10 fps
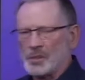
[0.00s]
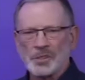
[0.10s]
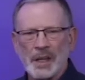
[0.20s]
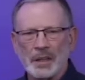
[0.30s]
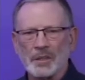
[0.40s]

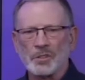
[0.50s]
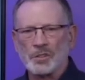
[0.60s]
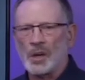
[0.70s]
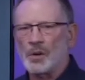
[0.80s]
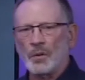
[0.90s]
set in
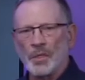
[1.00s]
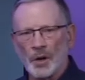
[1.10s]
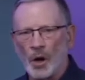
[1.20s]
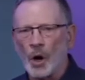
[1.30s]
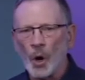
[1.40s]
stone,
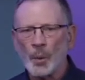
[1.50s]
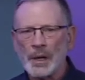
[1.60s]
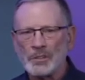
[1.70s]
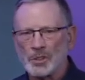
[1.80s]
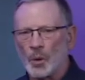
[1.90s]
they're
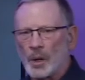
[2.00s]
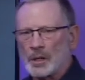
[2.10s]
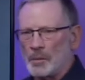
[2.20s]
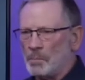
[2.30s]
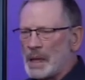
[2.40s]
always going
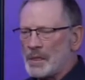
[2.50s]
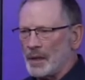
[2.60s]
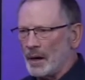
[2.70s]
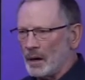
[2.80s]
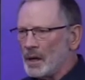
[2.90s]
to be
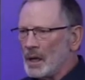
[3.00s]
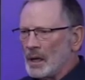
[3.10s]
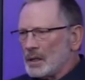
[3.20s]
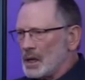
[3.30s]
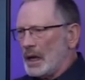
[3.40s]
there.
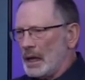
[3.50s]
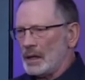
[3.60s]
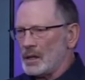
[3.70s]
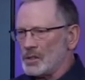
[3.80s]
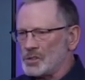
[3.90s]

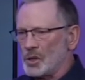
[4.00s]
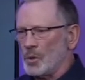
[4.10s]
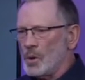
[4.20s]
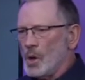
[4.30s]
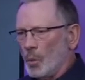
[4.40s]
And
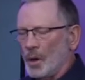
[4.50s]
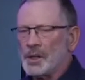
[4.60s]
so one